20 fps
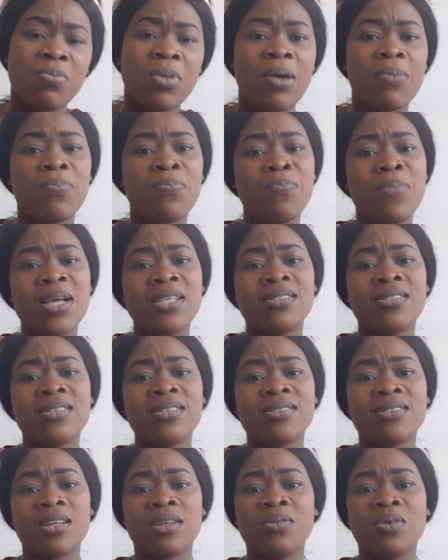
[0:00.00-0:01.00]
My
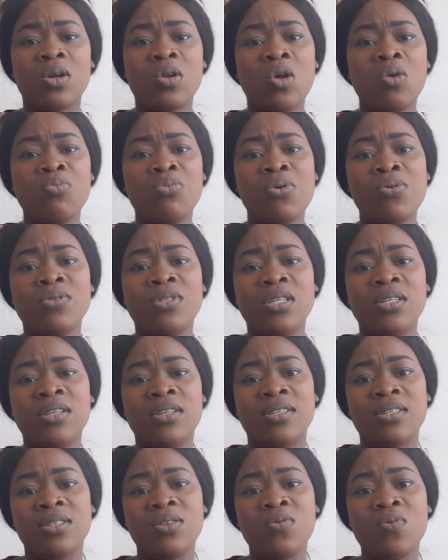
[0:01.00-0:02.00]
sister, you are not building
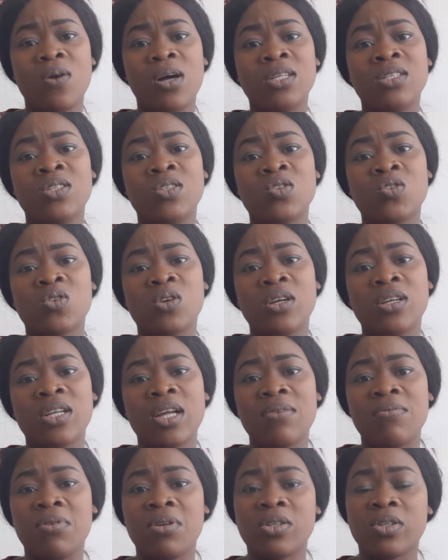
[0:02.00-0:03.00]
it. You are destroying
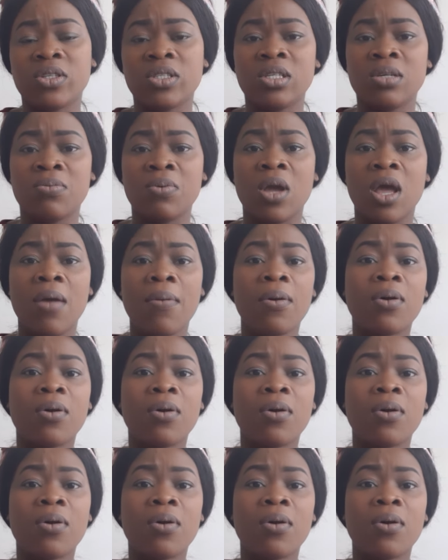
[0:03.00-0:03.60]
that relationship.